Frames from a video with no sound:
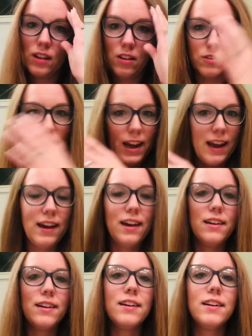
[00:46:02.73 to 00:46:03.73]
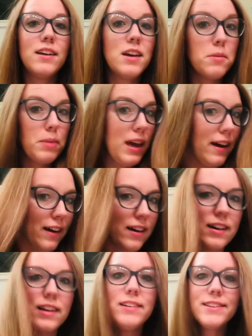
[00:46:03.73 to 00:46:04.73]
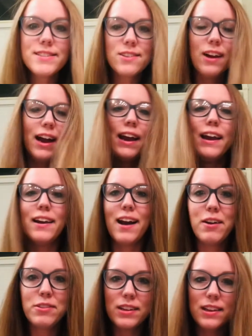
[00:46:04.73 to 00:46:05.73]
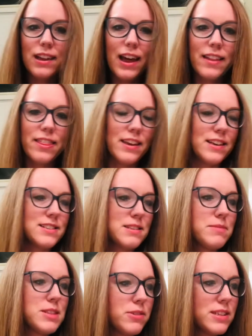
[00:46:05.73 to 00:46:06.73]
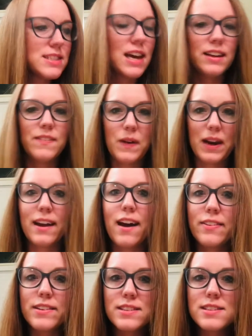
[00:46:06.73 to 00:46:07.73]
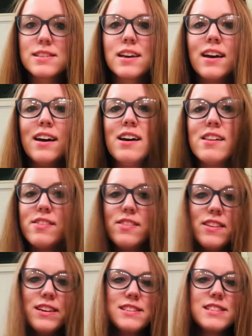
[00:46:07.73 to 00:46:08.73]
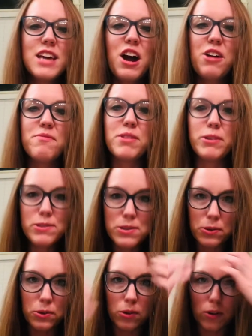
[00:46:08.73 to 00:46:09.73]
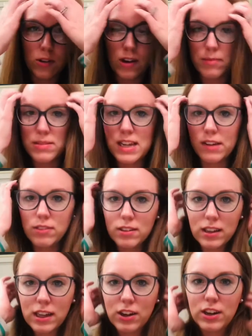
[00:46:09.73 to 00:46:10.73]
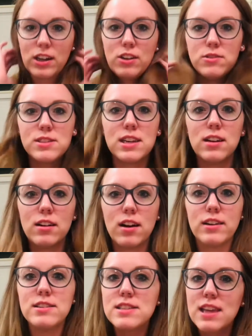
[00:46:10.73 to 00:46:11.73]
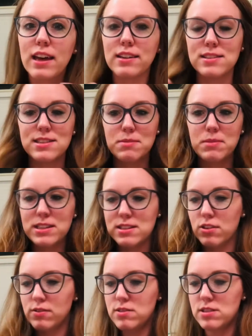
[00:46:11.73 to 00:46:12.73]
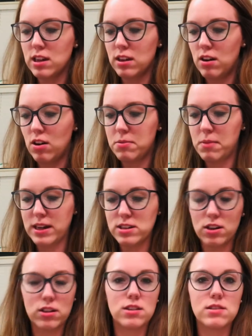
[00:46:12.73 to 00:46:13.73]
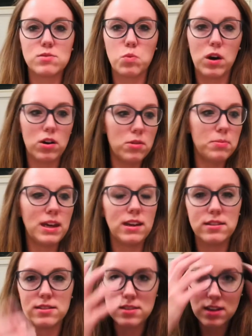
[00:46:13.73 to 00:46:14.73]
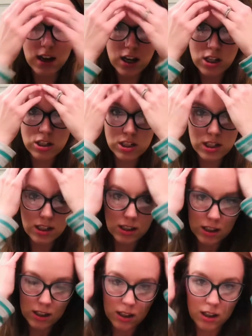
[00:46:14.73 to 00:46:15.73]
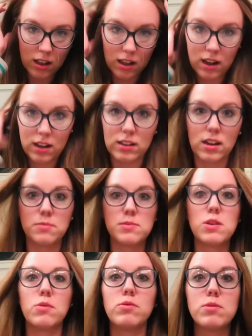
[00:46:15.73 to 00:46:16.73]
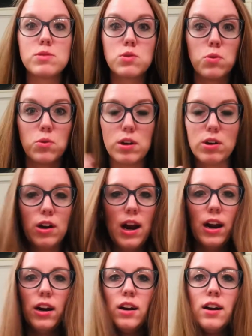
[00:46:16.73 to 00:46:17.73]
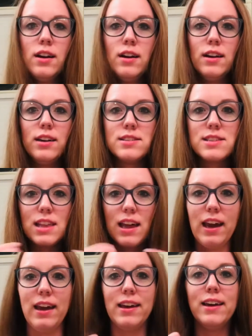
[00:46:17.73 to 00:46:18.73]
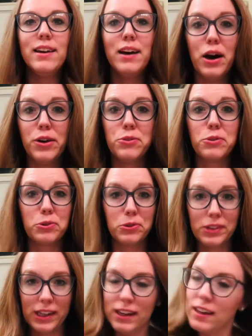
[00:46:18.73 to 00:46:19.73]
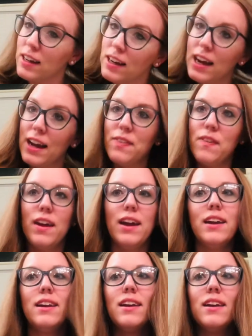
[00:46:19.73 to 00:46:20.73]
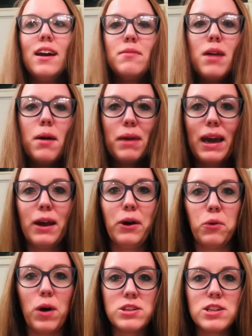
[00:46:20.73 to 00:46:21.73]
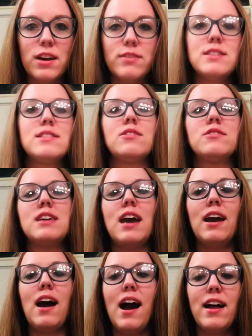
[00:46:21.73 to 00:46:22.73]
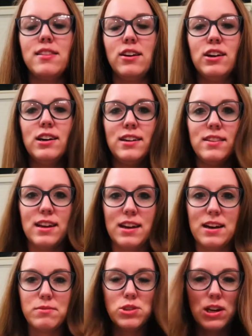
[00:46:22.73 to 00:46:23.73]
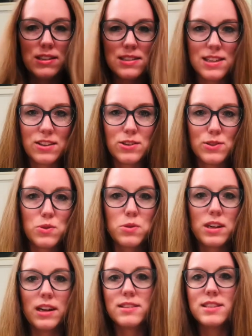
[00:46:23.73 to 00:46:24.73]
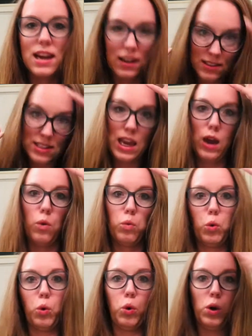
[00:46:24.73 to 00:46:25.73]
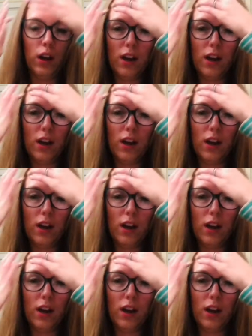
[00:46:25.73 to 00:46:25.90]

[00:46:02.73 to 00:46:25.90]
All right. But yeah, it looks great. I really like this. I'm so excited that I got this new tool. I'm definitely gonna use it. Honestly, I could see myself using it on my daughter as well, because she comes home from school and her hair is like unruly, and then I'm not making her wash it every single day either, and then I'm trying to send her to school the next day and it's like, whoa.